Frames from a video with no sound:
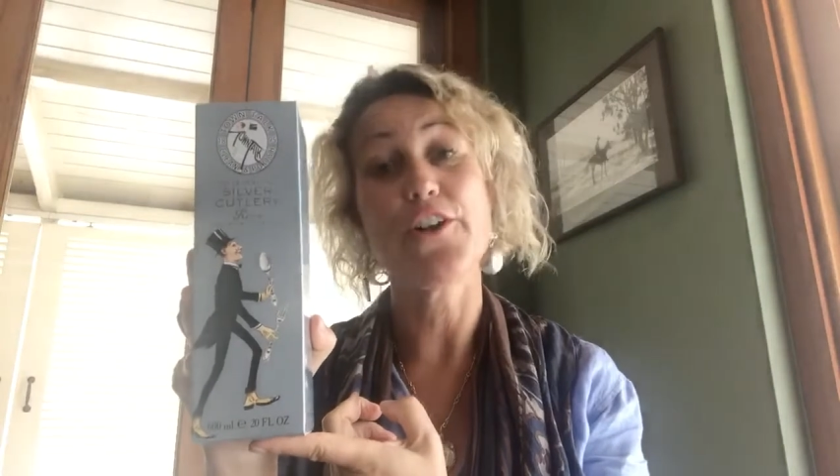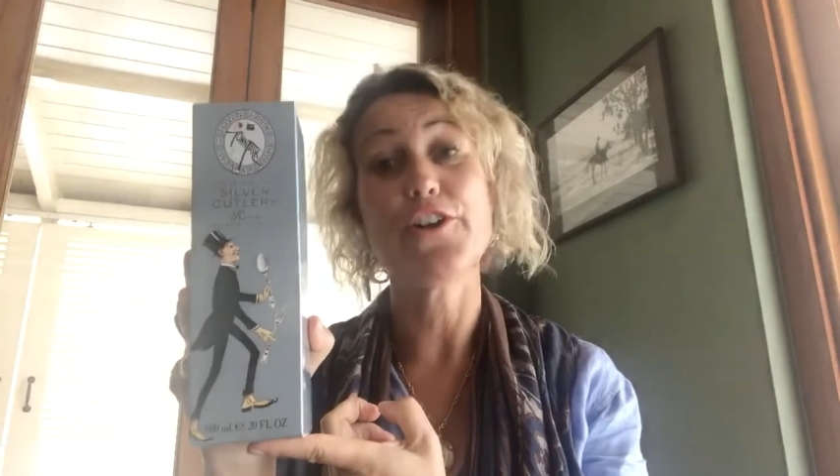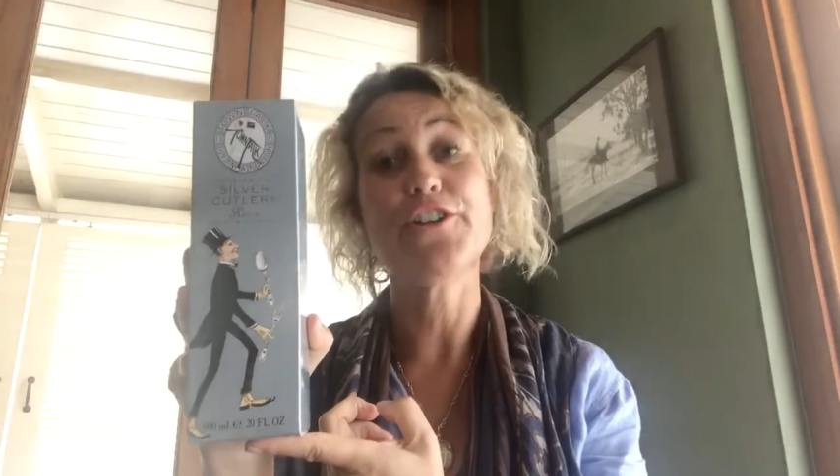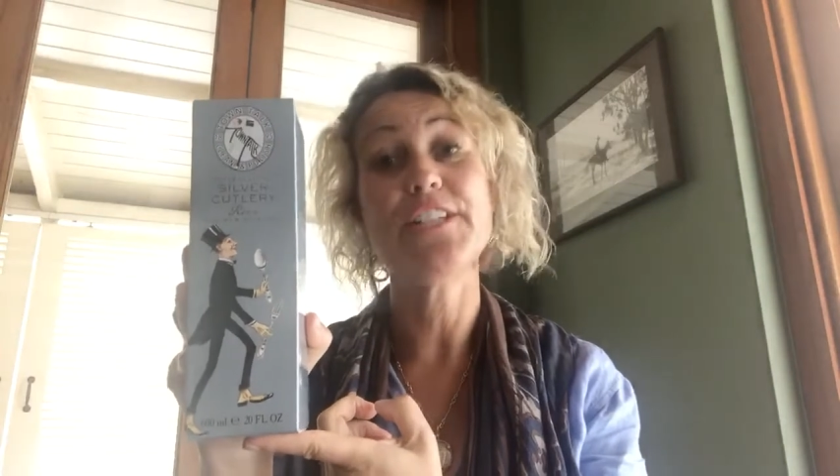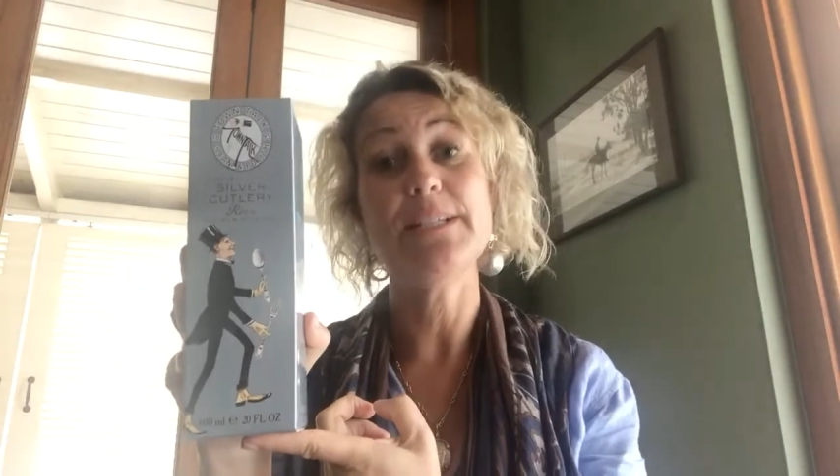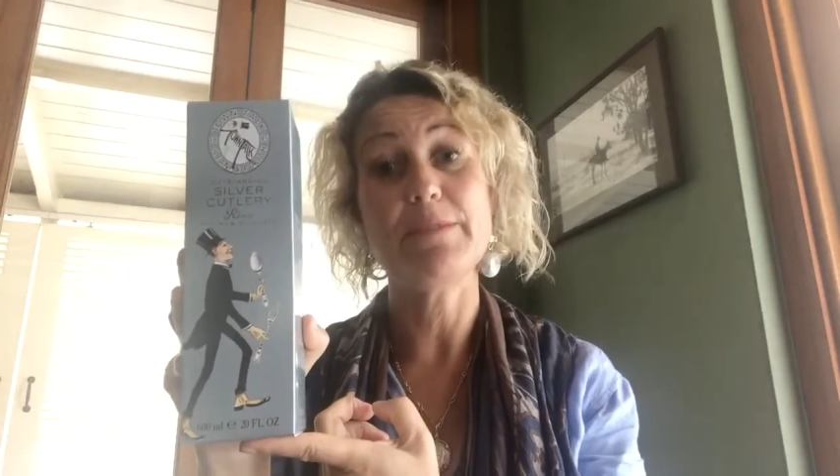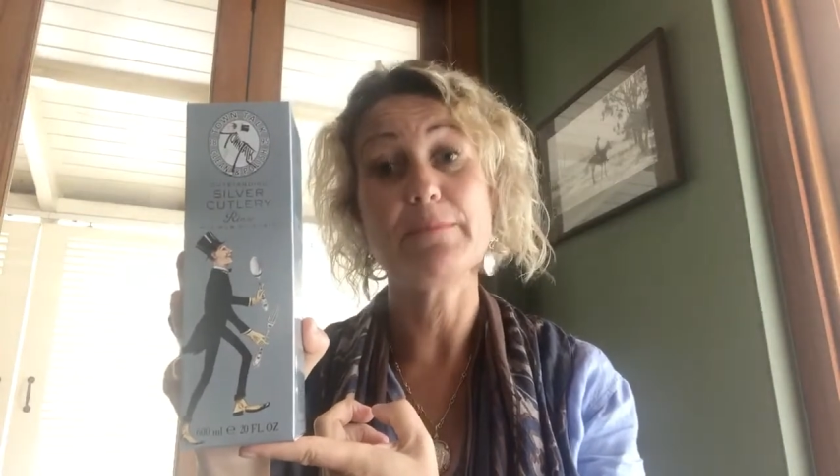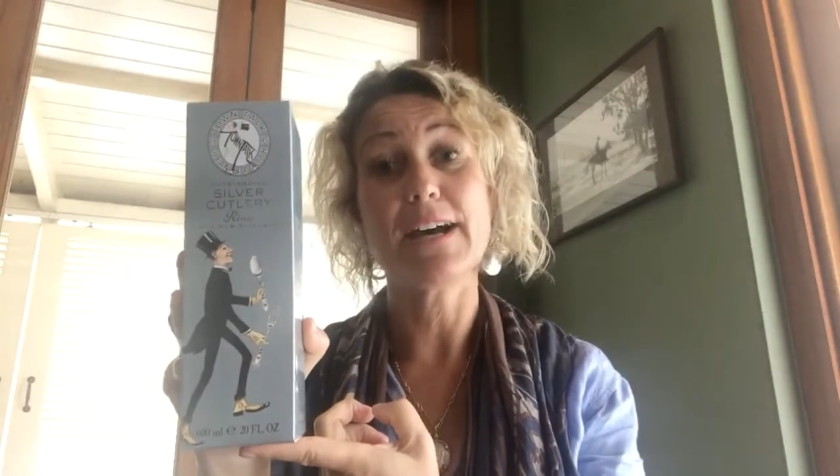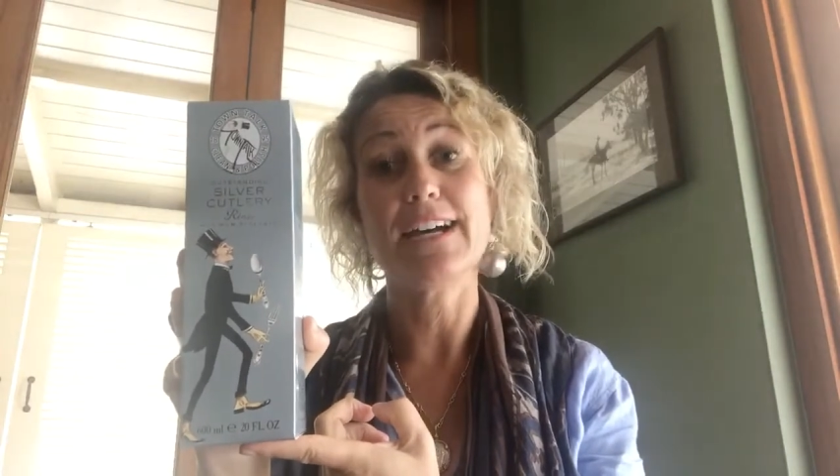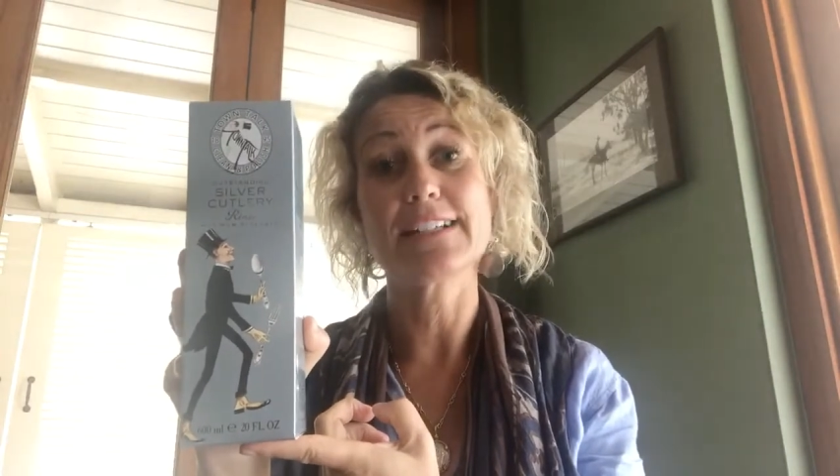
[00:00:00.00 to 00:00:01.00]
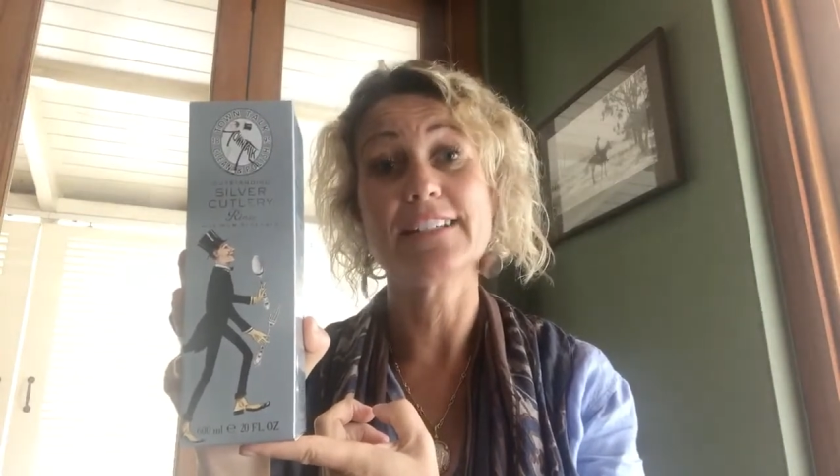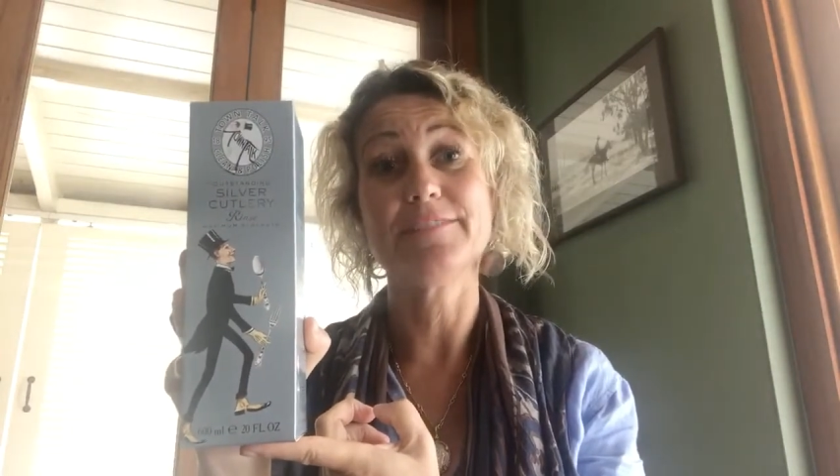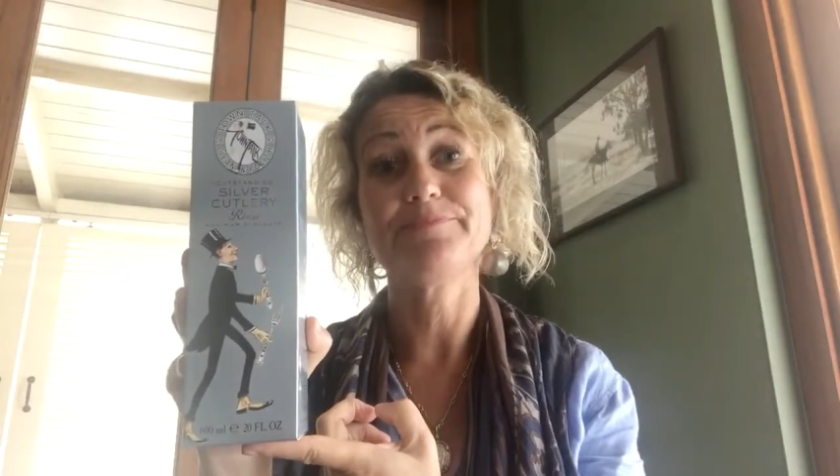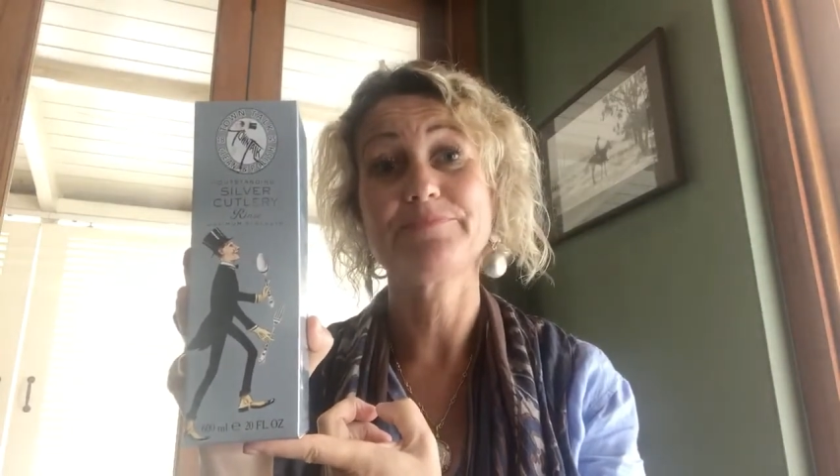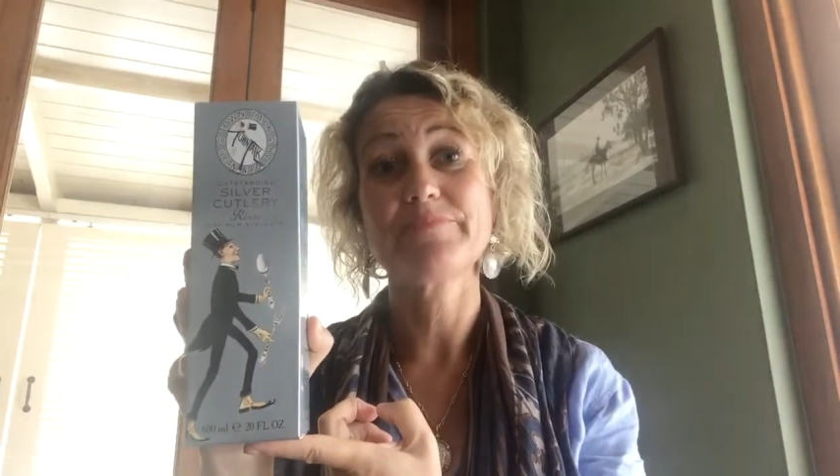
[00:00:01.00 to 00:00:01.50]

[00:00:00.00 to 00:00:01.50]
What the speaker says: own dipping basket.